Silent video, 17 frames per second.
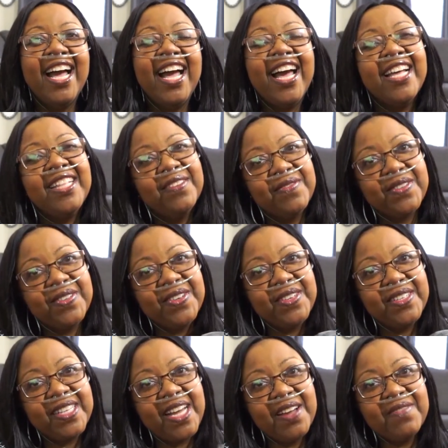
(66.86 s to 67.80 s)
and of
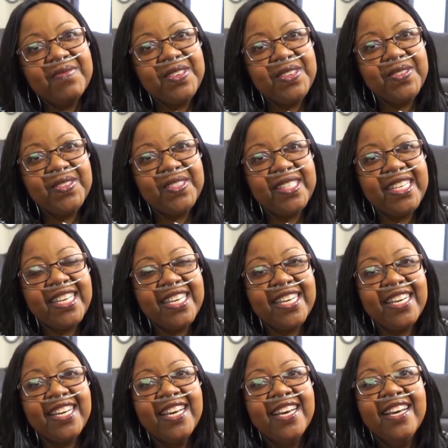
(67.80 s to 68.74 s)
course I'm
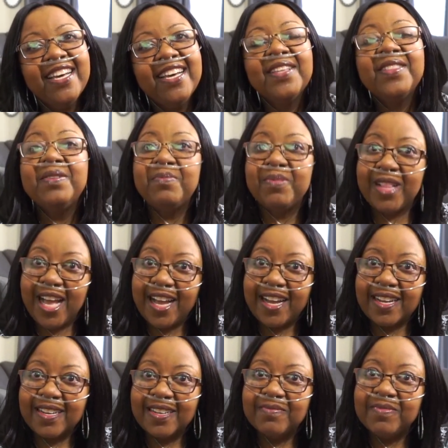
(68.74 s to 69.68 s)
using the
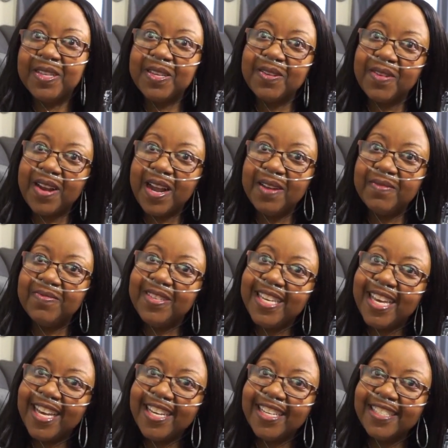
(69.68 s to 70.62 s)
black bling wrap.
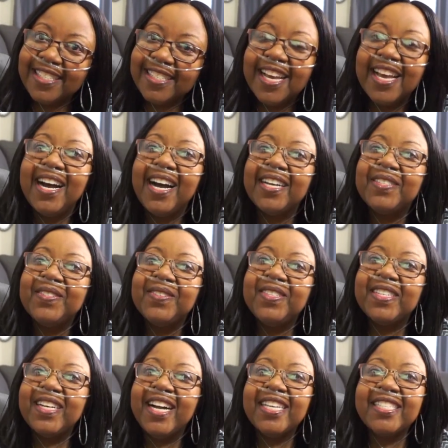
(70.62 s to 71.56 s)
Yes, I told
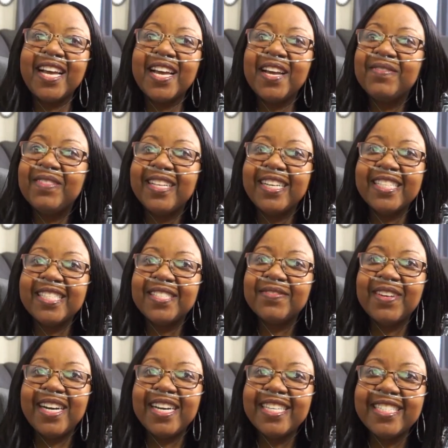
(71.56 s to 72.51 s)
you guys I have lots
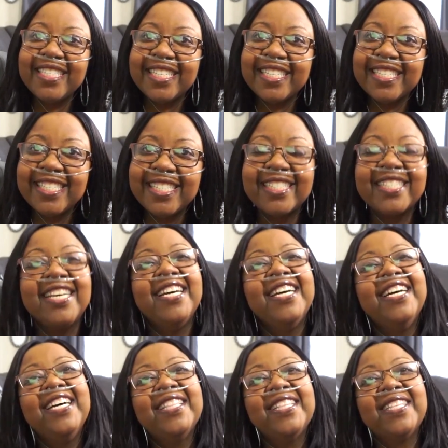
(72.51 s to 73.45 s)
of ideas
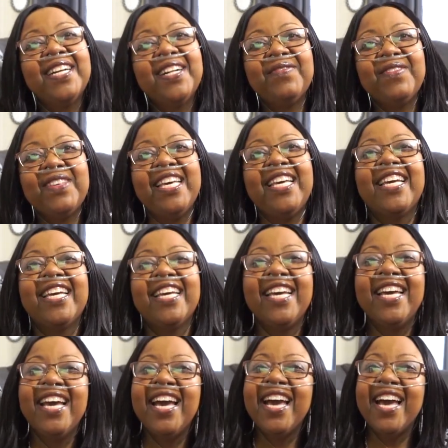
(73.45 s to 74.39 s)
that I'll
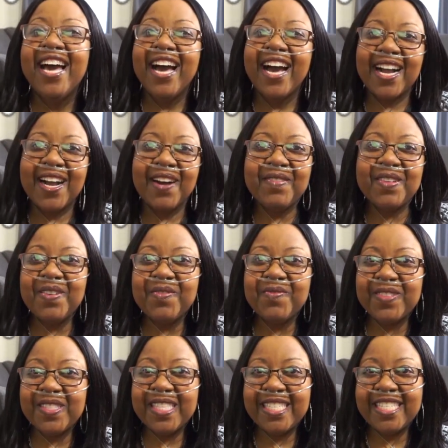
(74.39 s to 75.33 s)
be coming
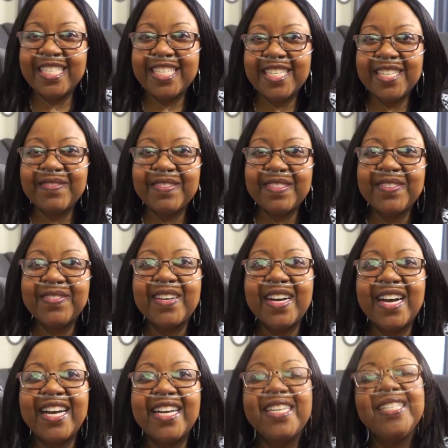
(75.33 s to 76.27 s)
up with to share with you
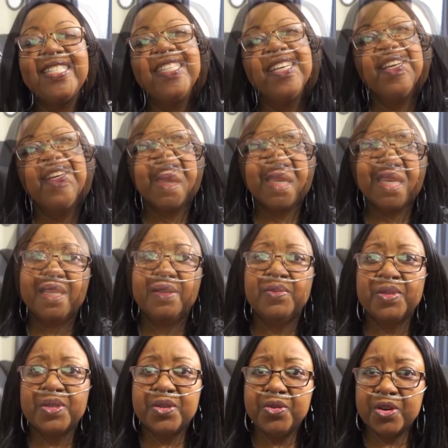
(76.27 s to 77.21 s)
guys. You
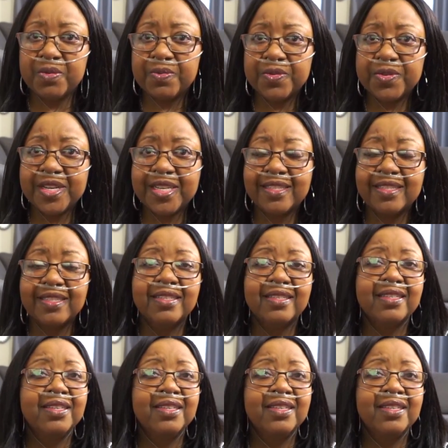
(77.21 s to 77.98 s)
can incorporate